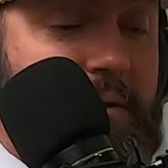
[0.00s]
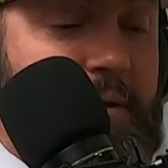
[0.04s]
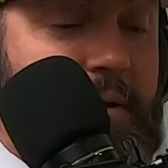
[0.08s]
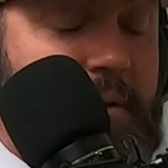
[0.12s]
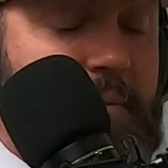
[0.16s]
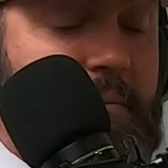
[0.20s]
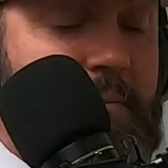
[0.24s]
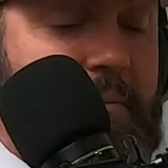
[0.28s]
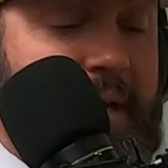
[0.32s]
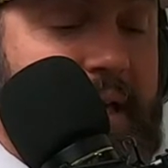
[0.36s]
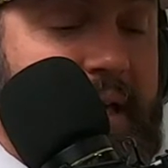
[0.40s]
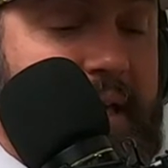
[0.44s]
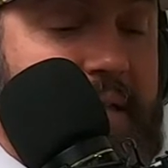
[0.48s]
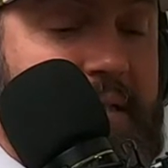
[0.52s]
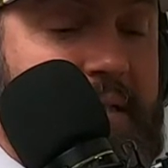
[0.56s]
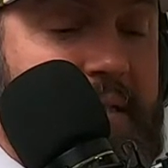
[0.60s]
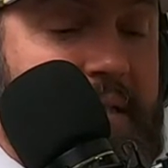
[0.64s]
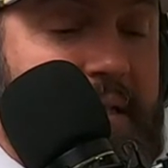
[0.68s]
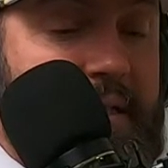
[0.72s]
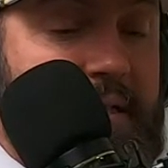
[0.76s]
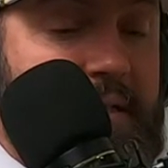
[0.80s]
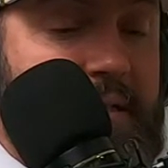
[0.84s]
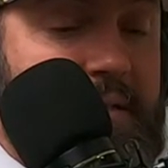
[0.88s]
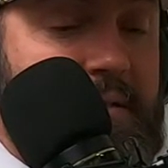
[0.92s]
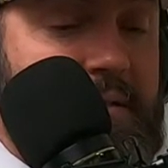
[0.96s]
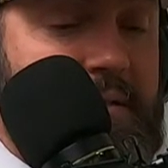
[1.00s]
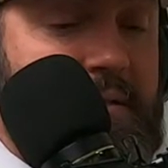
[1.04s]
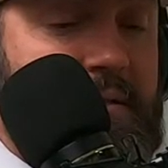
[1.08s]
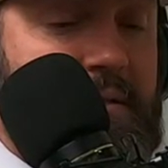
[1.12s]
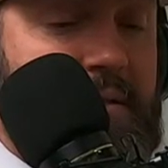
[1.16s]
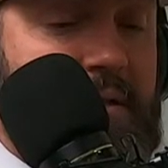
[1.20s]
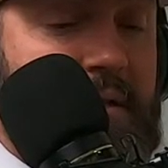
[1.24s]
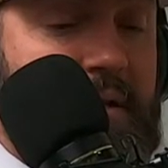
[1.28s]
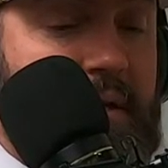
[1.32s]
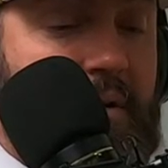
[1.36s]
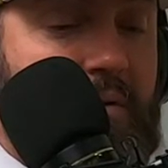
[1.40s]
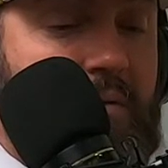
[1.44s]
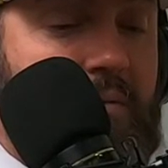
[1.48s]
They're basing
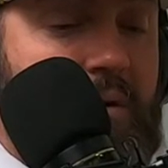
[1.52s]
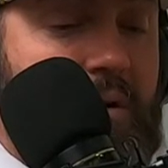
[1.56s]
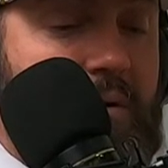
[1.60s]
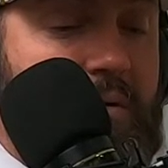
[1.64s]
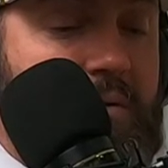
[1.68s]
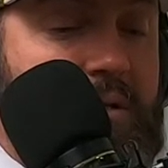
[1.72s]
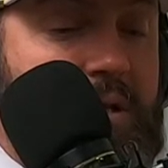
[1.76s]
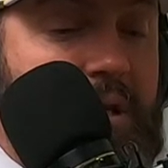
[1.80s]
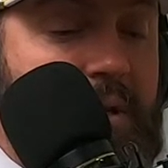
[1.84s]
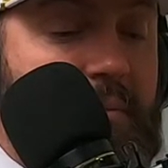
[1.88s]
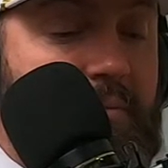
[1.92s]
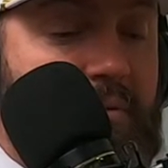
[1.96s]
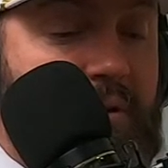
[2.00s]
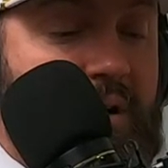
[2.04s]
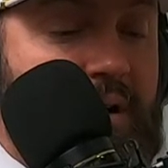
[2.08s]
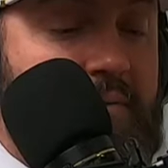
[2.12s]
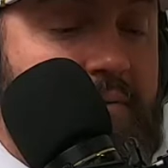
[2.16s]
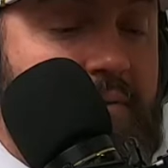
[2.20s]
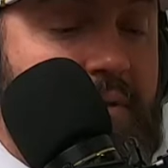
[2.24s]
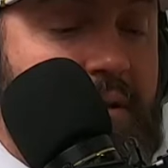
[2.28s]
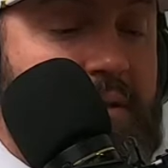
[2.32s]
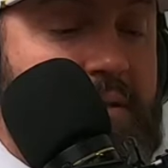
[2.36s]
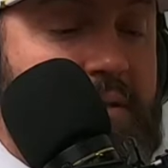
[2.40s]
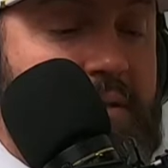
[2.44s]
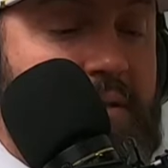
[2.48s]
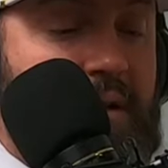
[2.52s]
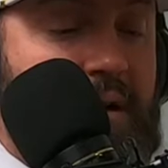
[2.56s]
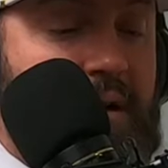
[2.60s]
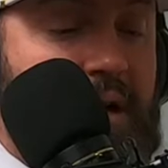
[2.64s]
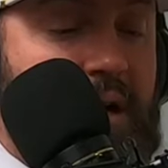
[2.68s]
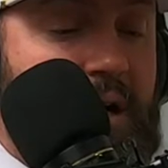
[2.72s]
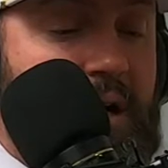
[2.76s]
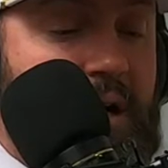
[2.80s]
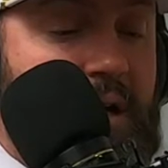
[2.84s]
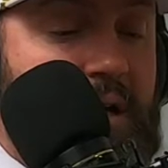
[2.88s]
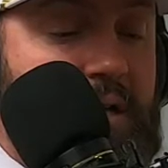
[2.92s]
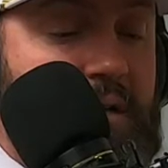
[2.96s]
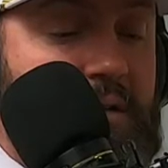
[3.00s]
their roasting preference
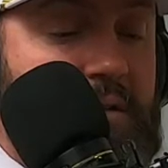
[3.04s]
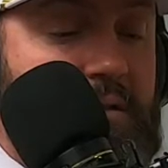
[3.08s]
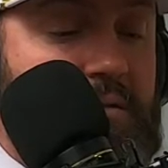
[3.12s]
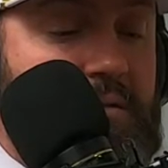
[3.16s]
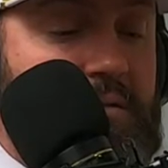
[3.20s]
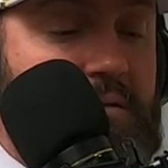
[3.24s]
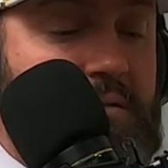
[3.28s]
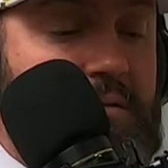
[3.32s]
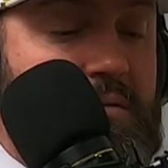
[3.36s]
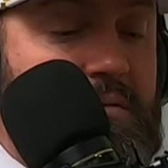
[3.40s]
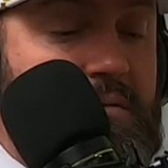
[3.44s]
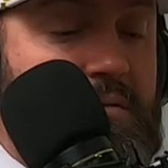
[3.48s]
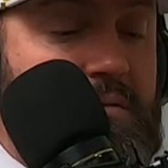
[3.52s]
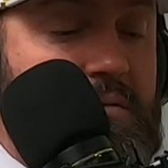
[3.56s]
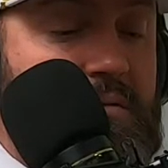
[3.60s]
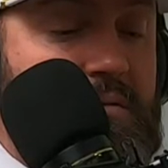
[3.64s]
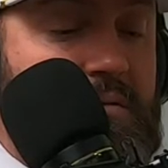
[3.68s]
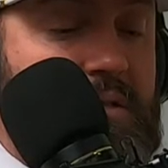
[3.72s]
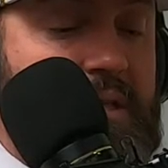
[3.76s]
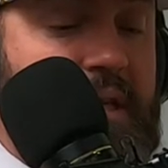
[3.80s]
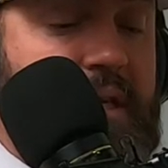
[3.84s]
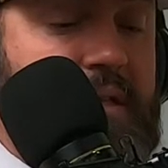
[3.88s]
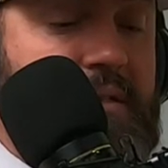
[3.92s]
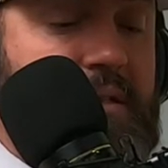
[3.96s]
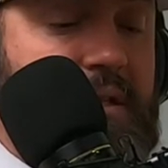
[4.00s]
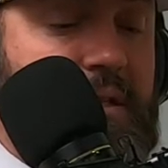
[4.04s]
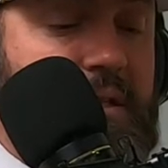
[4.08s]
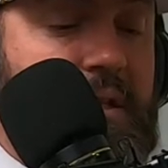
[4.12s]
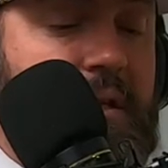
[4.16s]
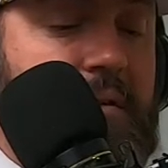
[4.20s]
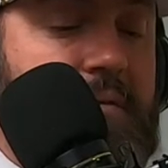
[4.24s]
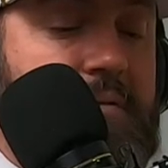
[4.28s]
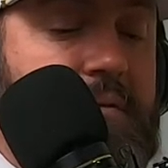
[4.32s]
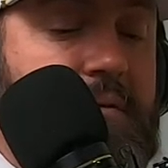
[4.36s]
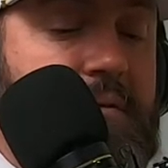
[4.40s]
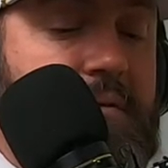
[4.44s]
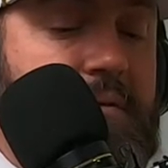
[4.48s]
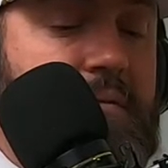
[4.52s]
on tasting
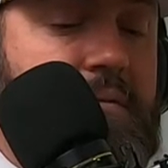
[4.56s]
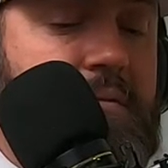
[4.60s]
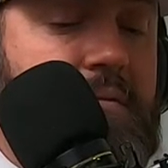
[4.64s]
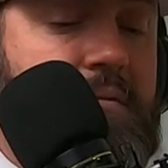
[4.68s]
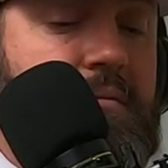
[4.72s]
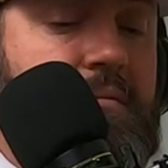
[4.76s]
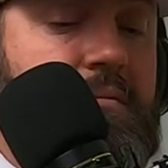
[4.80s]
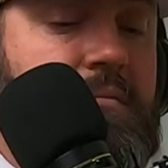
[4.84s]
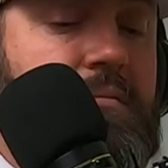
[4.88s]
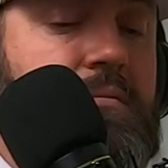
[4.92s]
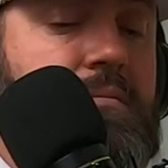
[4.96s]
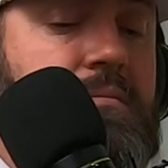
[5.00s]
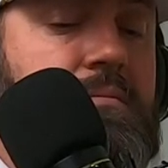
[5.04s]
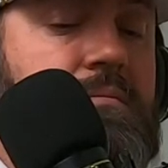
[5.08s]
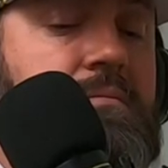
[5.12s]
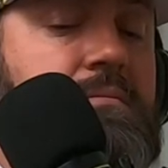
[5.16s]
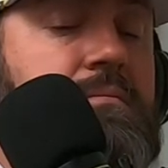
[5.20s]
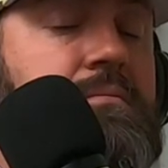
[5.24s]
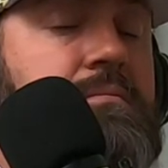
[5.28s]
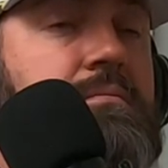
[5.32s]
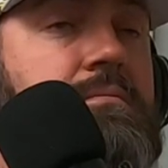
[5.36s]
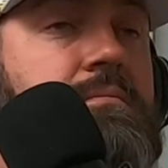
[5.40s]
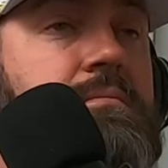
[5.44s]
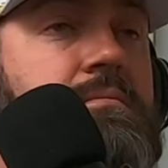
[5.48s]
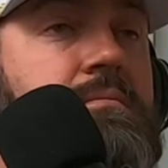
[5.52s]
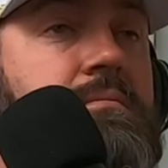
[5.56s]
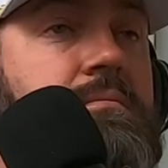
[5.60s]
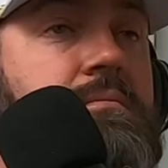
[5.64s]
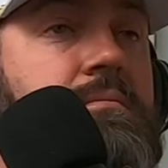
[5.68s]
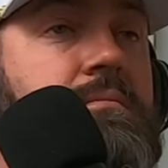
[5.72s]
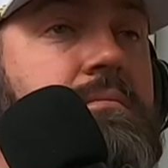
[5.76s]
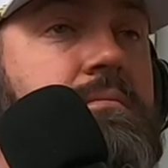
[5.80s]
notes. Right.